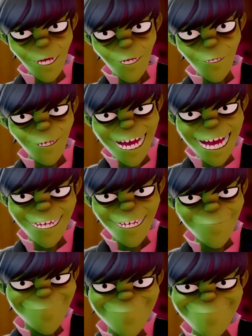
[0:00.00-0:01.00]
truth, you
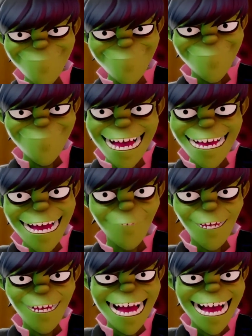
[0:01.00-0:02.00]
know, it
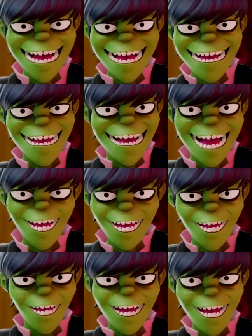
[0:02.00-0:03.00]
never really
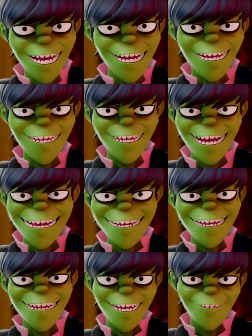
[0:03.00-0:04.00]
existed
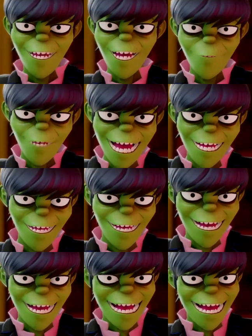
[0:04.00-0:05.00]
in the first
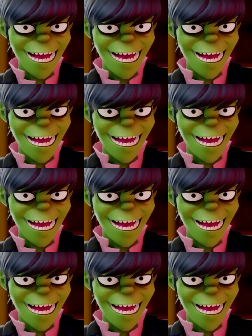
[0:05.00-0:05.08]
place.